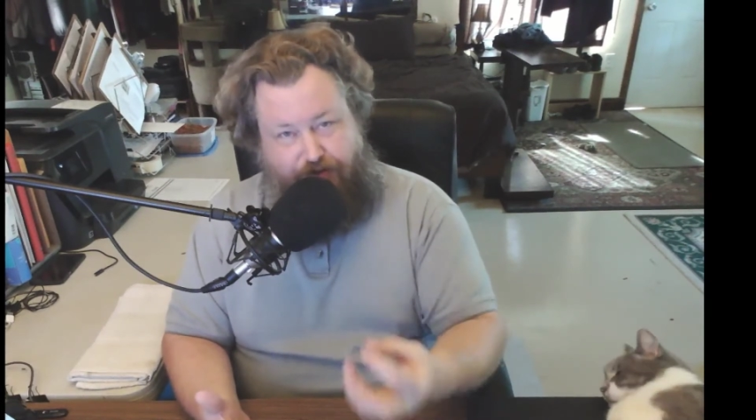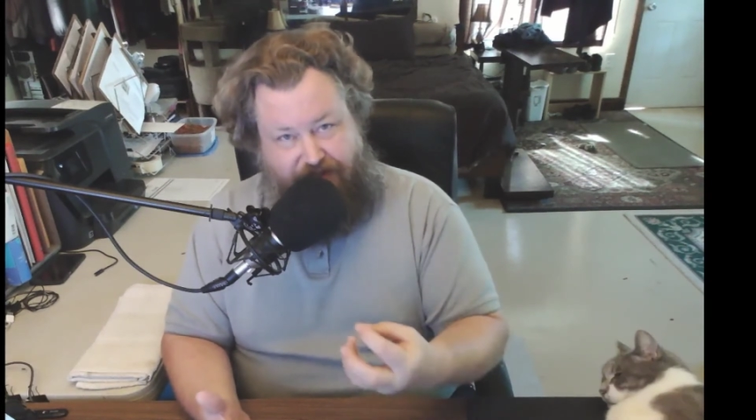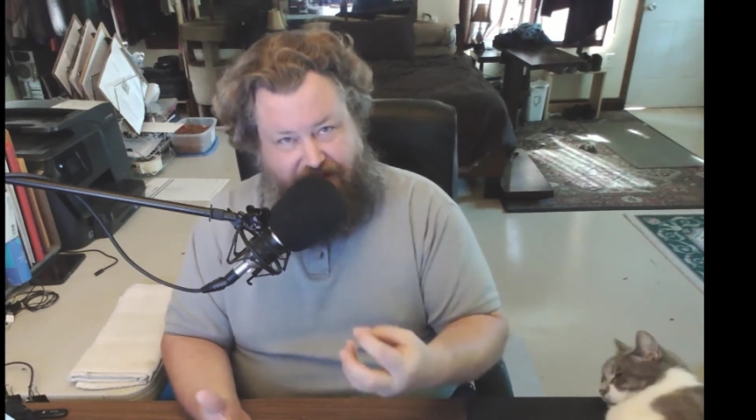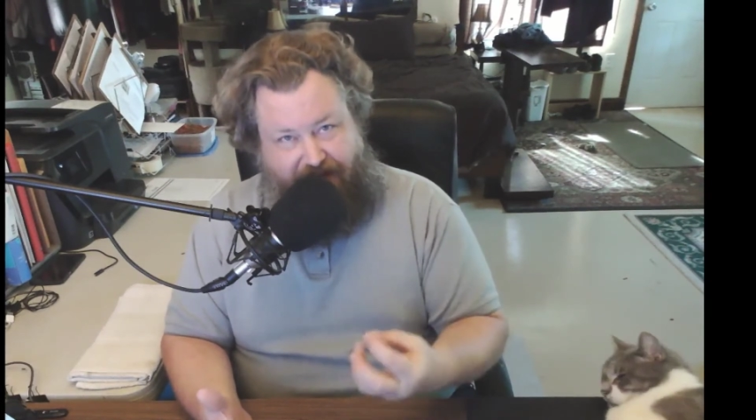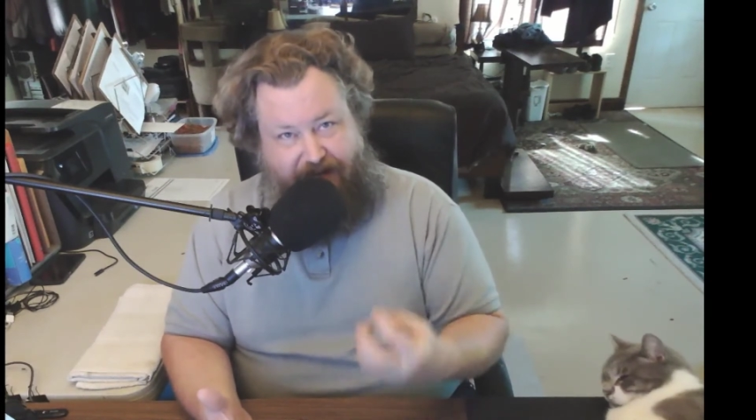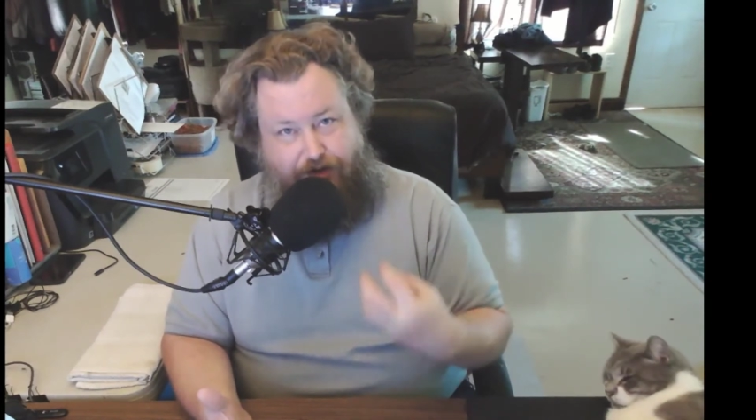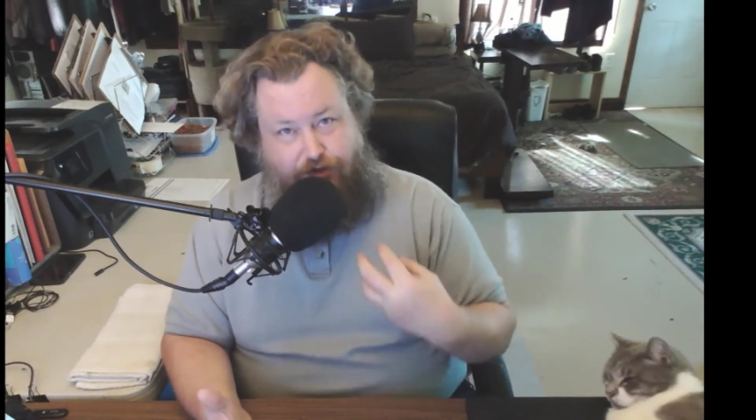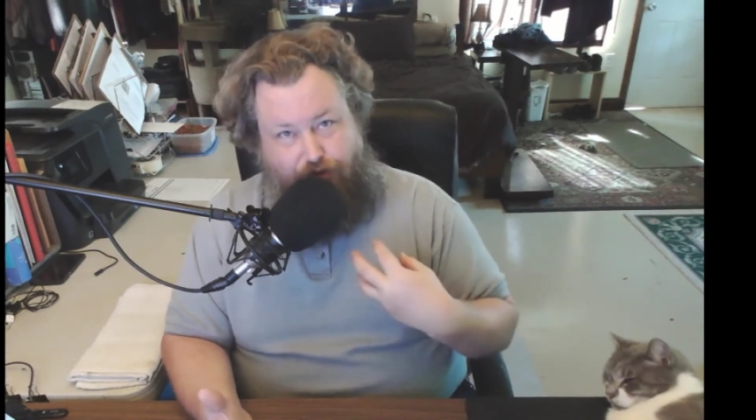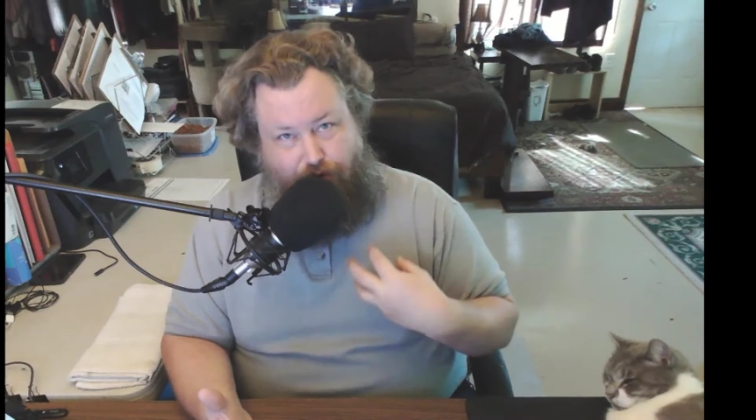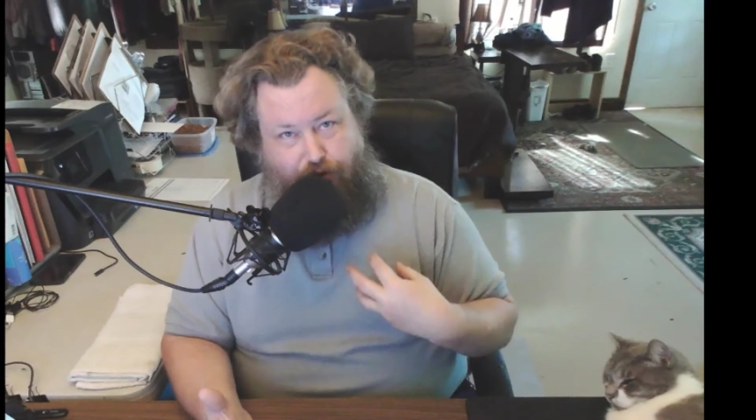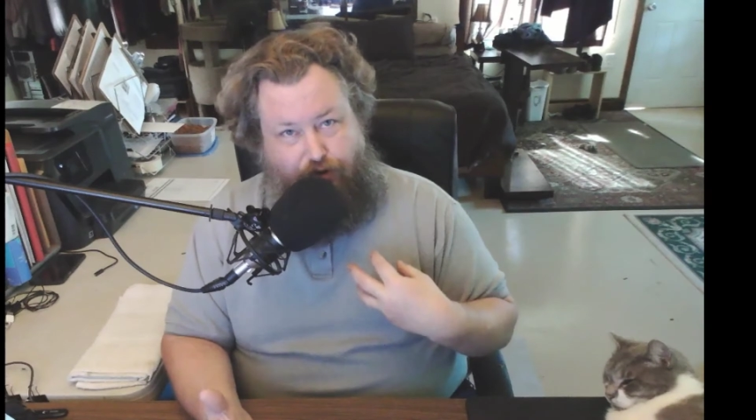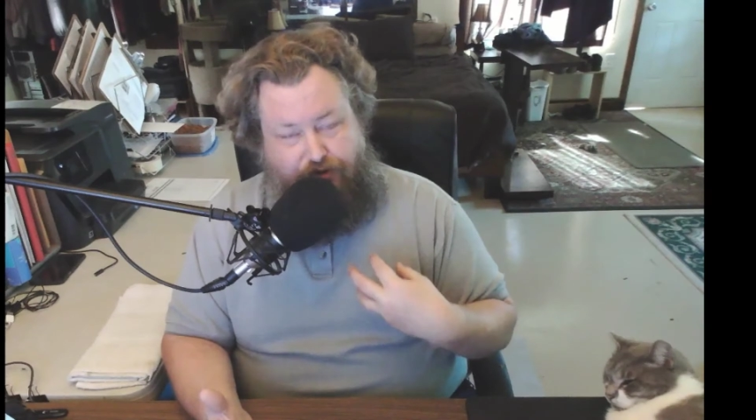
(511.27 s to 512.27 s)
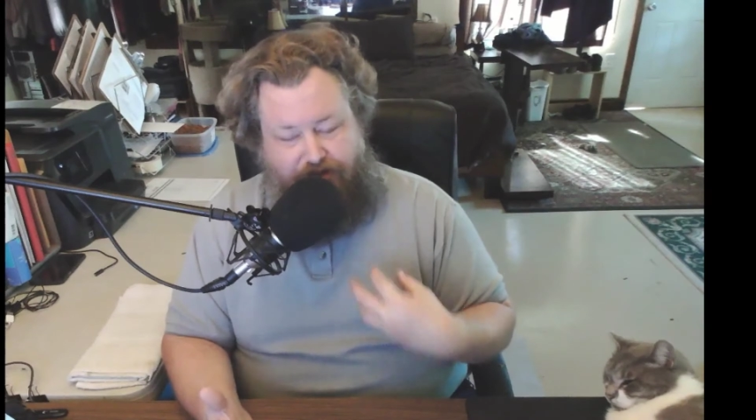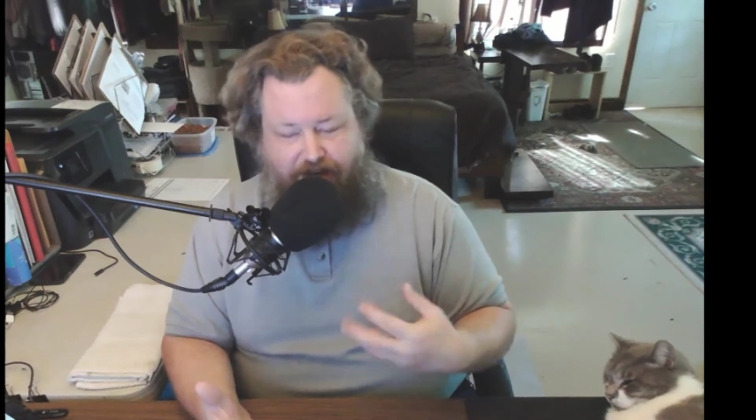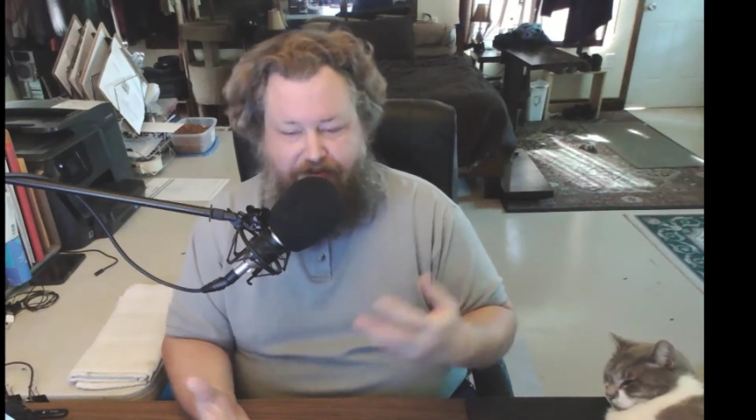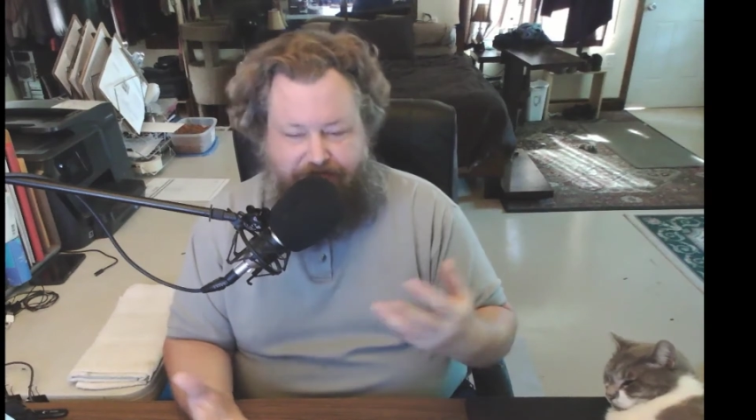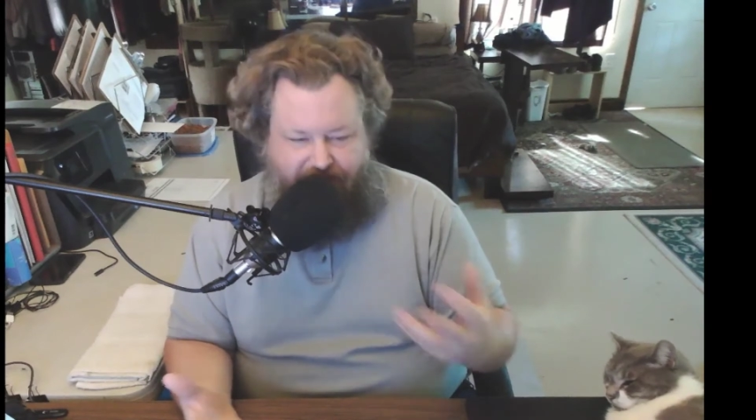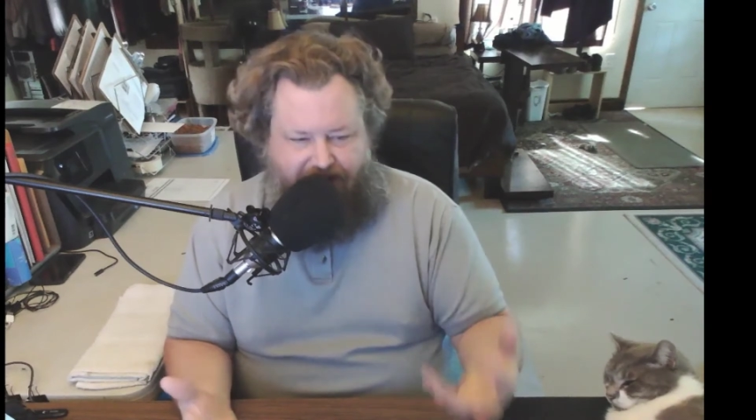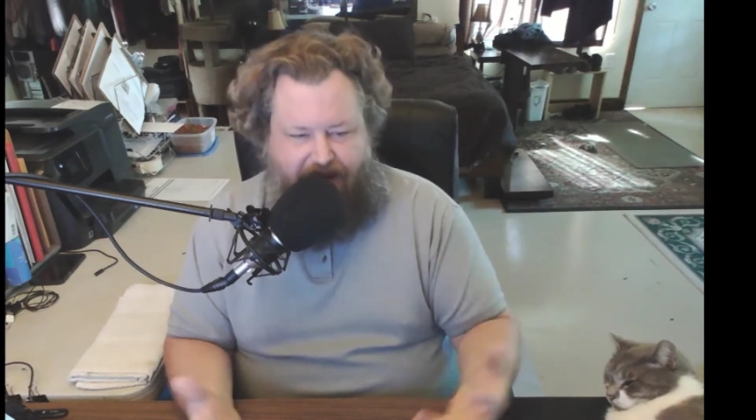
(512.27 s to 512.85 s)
see to yourself.